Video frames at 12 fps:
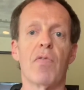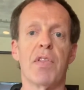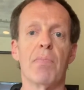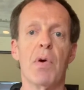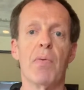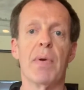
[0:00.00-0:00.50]
with
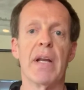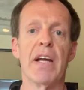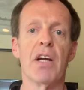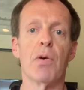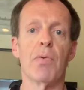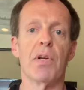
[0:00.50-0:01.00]
the movement
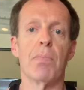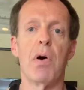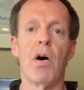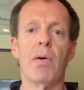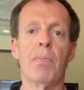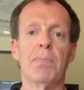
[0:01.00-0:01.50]
here with your
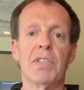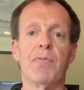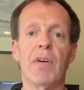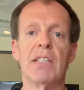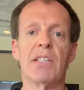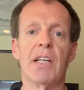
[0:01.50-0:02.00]
palms
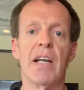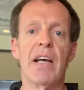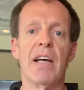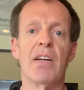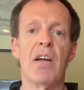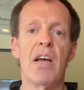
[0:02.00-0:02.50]
facing
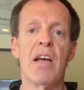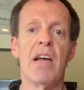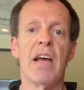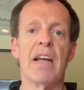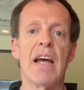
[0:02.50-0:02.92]
in, and